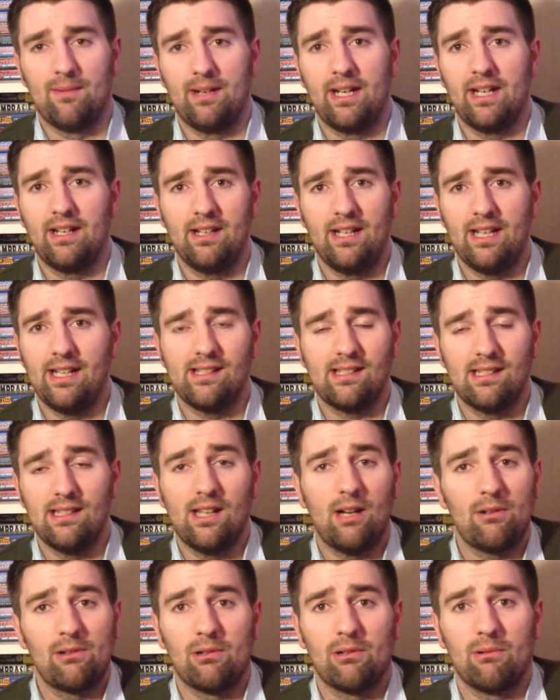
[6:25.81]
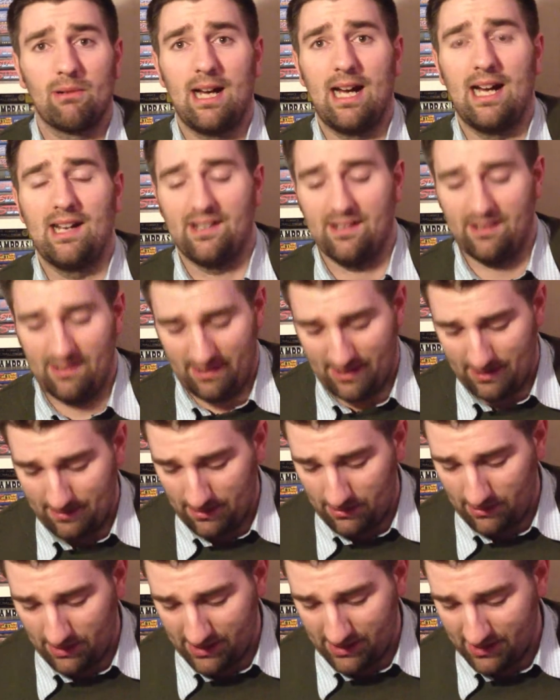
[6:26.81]
I mean, he's a local lad, and to
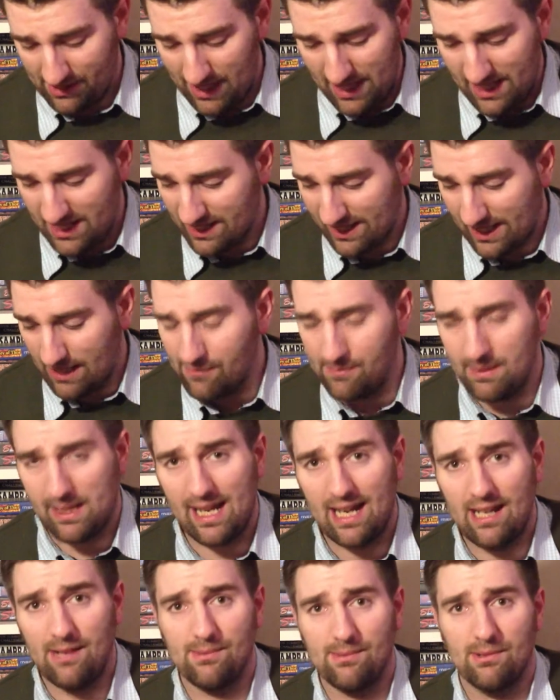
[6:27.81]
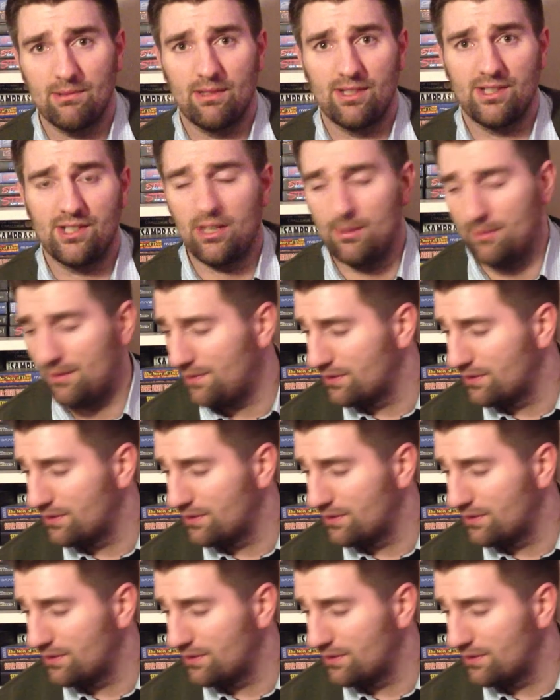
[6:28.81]
be honest, he just gives me games all the time.